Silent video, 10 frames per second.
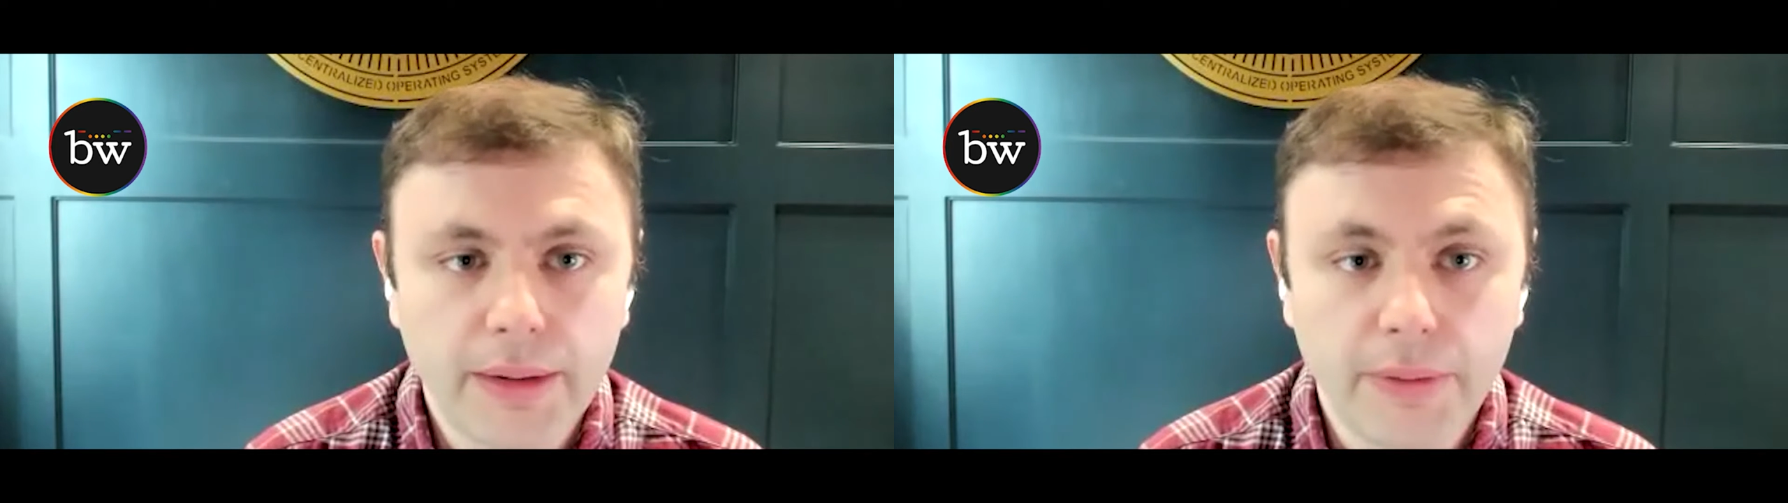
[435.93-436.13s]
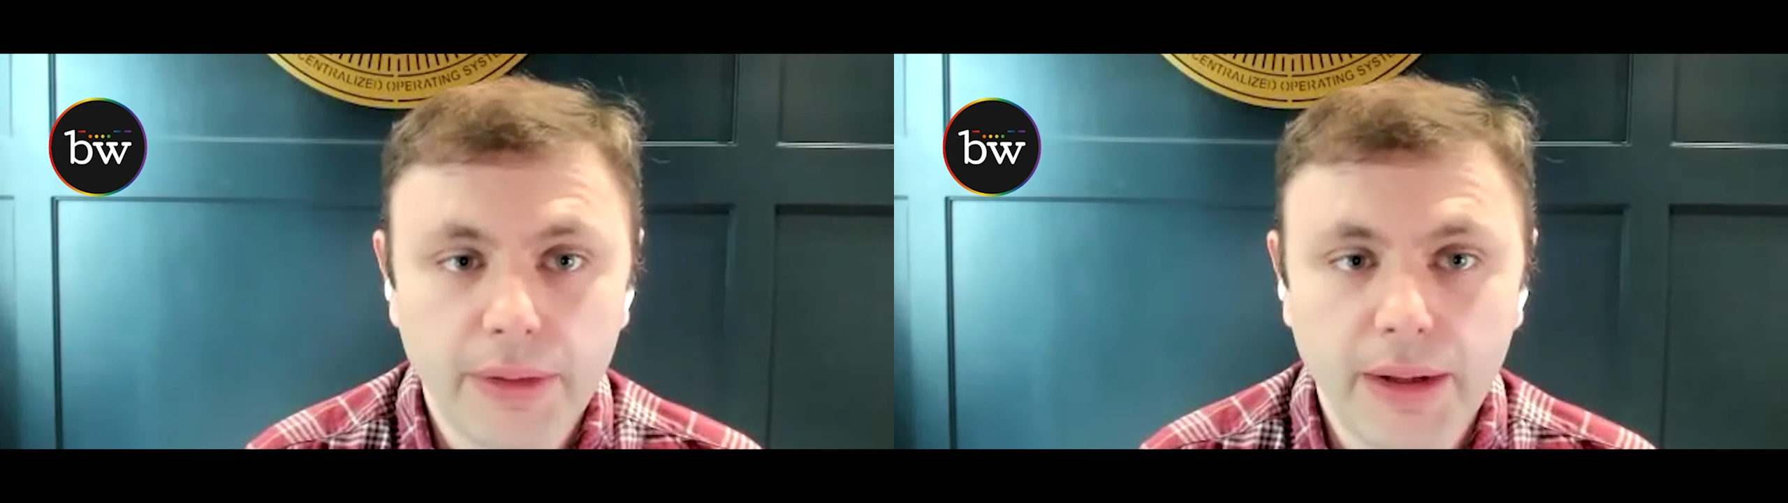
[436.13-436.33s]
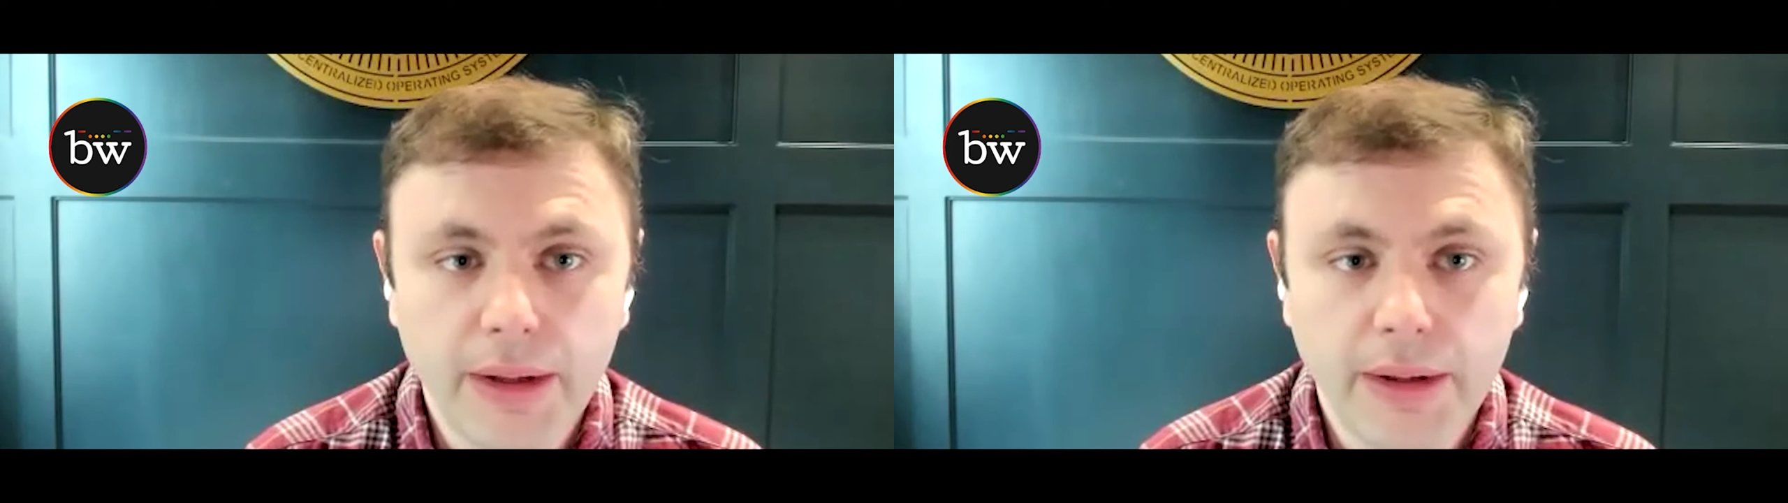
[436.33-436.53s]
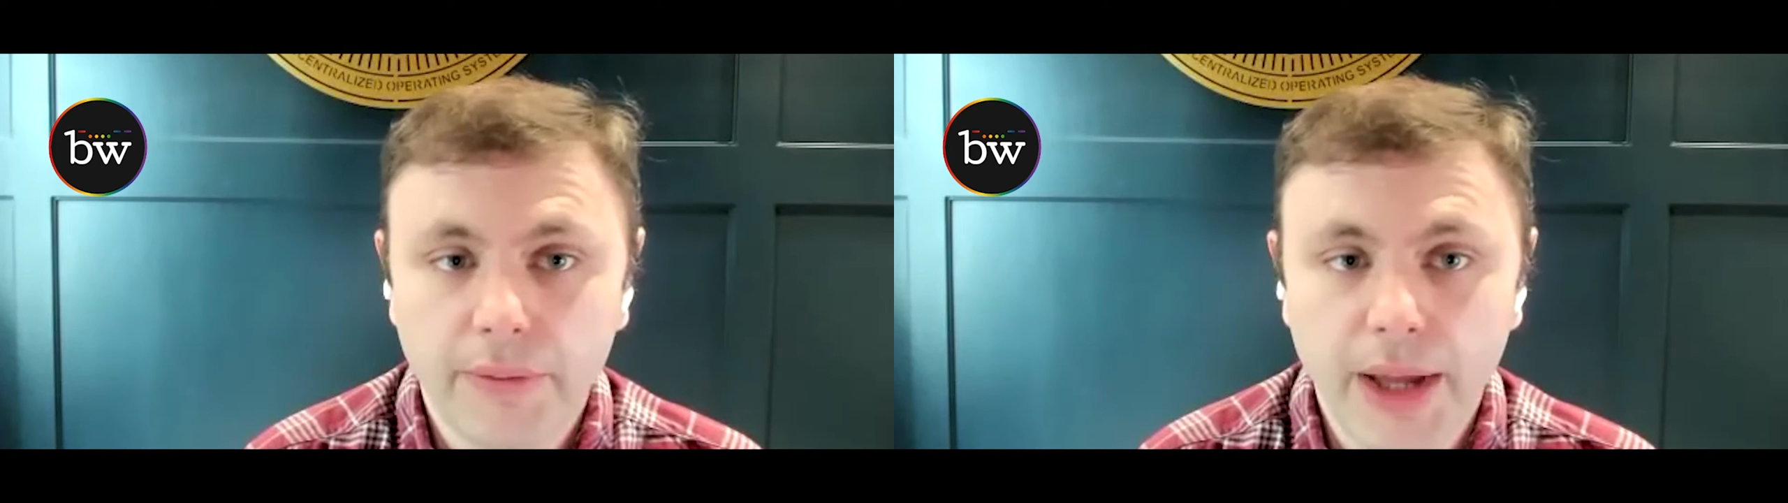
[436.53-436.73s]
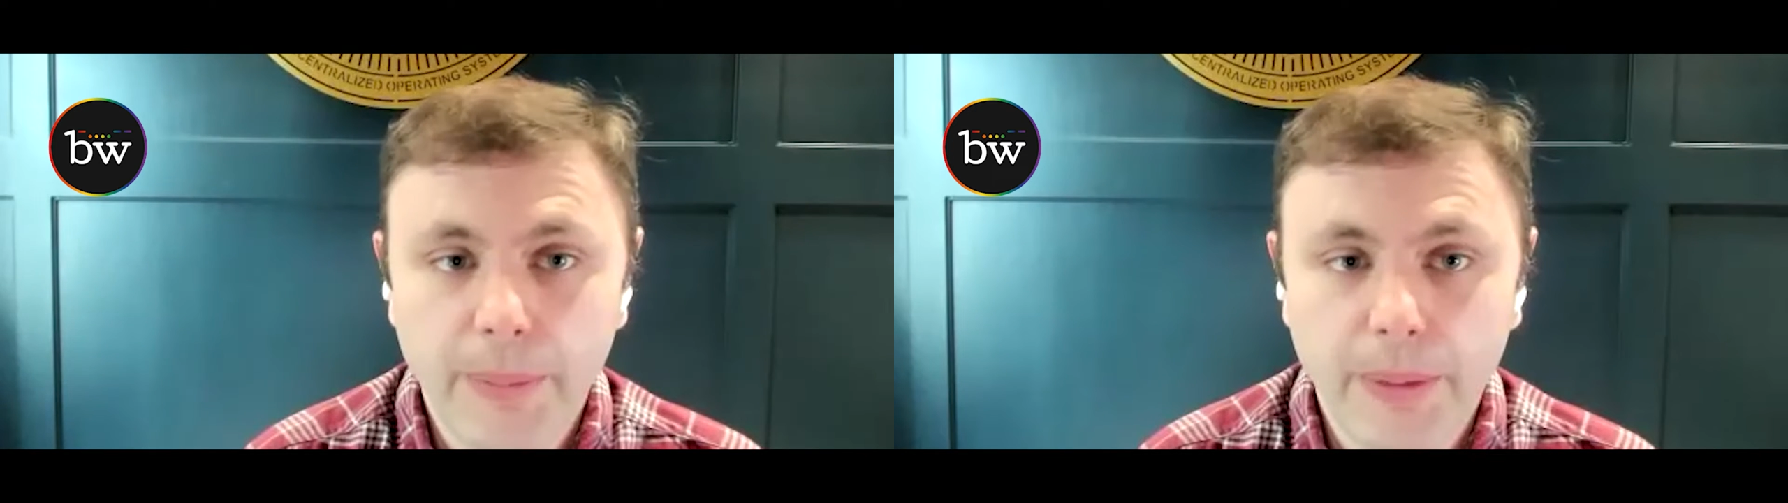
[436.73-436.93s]
different things to have
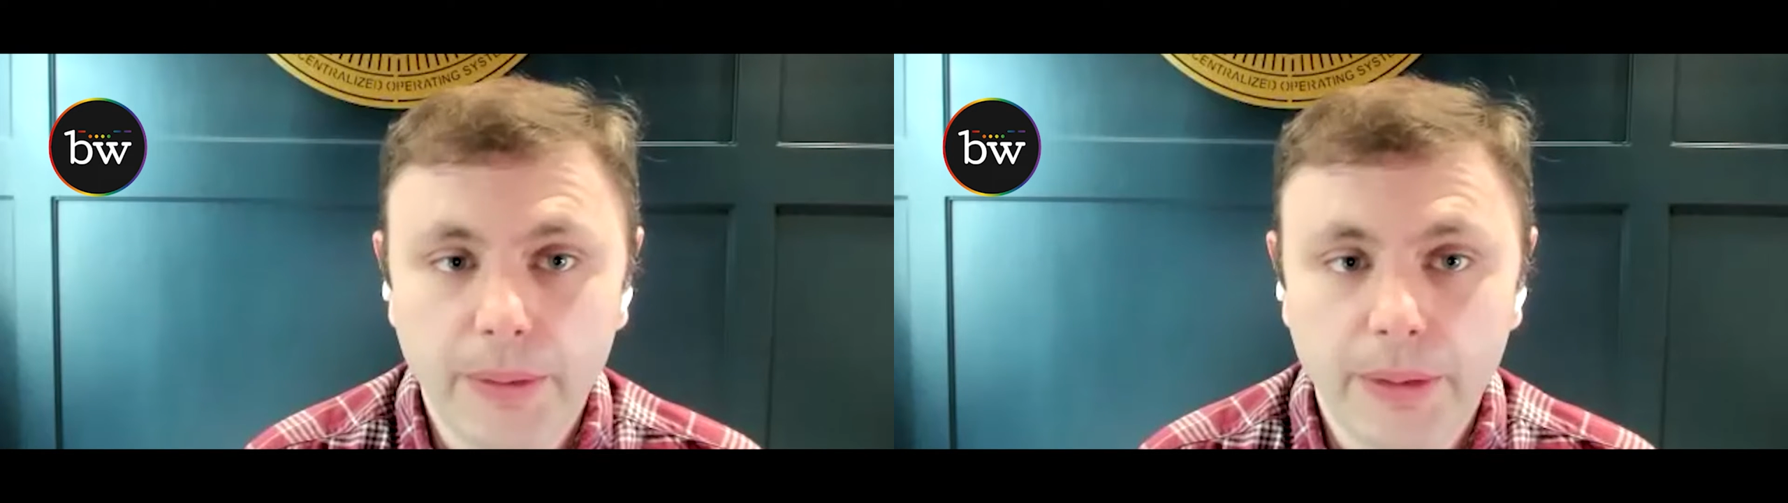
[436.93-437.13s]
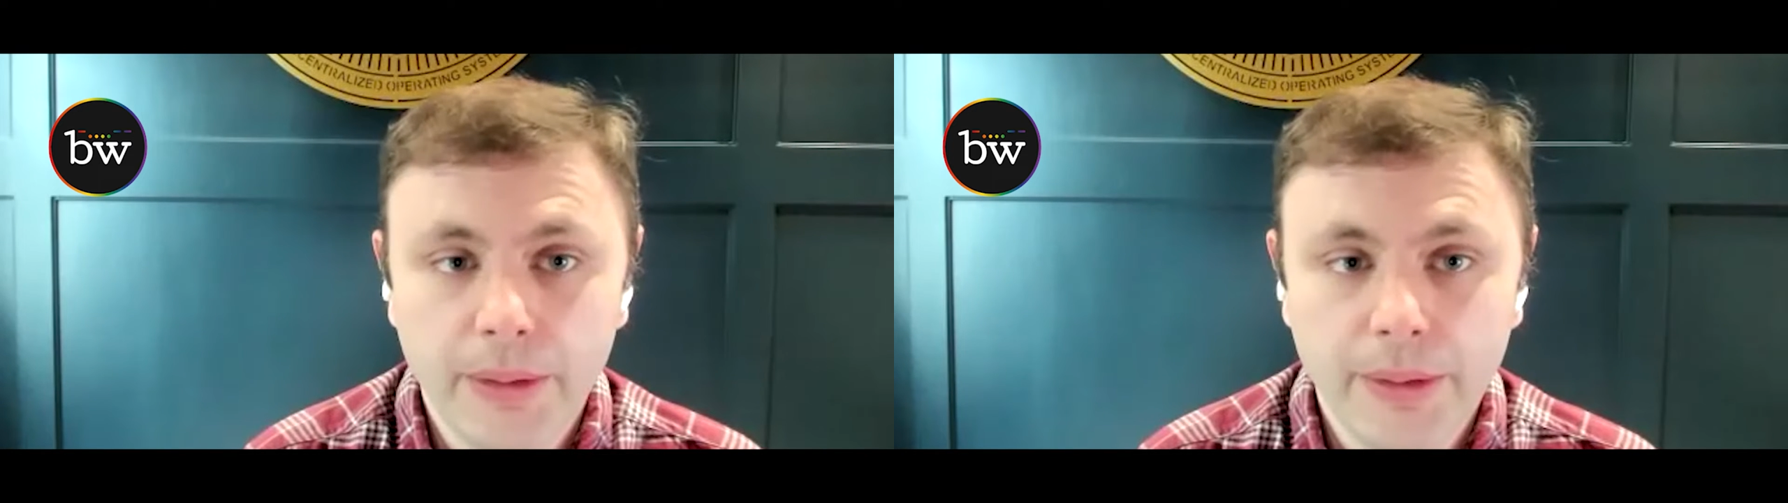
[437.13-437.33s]
happened with